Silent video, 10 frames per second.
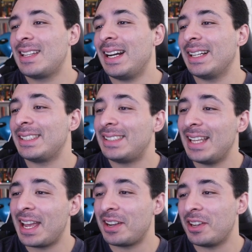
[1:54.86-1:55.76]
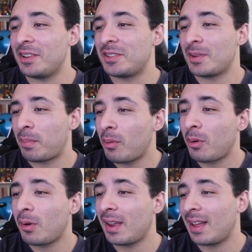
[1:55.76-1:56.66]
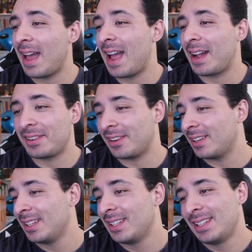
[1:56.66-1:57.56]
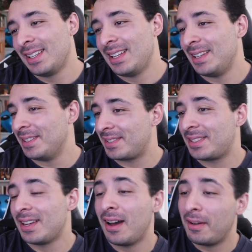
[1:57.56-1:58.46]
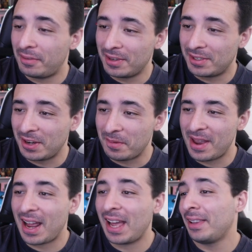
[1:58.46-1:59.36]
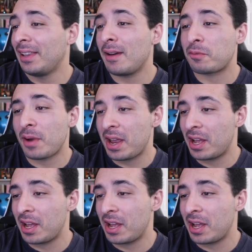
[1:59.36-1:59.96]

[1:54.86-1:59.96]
Gosh dang, dude, supporting actor is tough this year, man. I love Ryan